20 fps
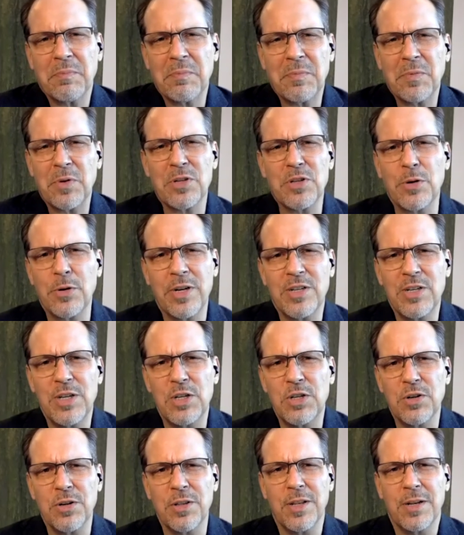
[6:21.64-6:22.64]
Was there a
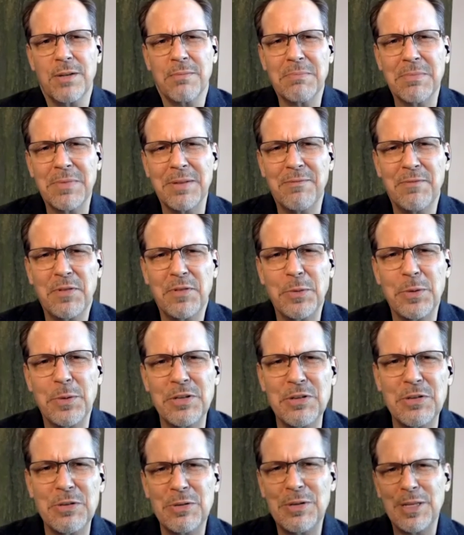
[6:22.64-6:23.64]
teacher that
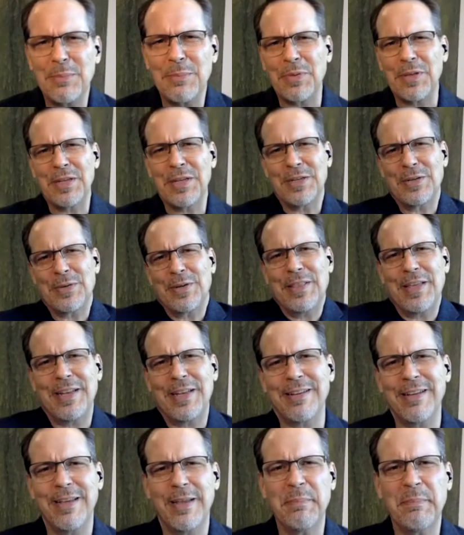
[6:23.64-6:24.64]
influenced you deeply during that
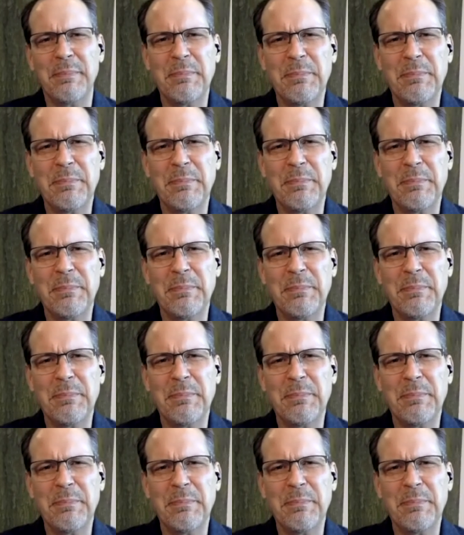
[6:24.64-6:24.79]
time?